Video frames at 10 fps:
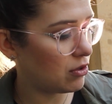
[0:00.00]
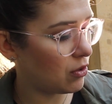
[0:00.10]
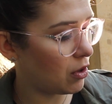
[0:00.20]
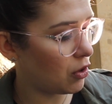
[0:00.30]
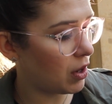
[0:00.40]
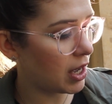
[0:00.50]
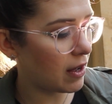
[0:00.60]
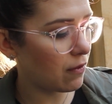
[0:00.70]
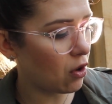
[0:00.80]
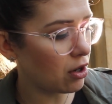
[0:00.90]
So you
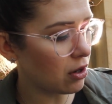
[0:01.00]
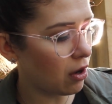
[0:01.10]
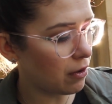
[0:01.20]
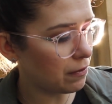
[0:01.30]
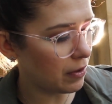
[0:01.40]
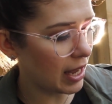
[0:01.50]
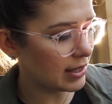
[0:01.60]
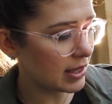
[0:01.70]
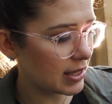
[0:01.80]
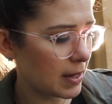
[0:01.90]
have on, off,
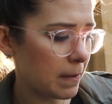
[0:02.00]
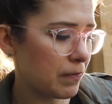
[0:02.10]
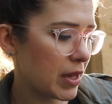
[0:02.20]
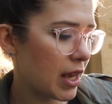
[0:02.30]
and see.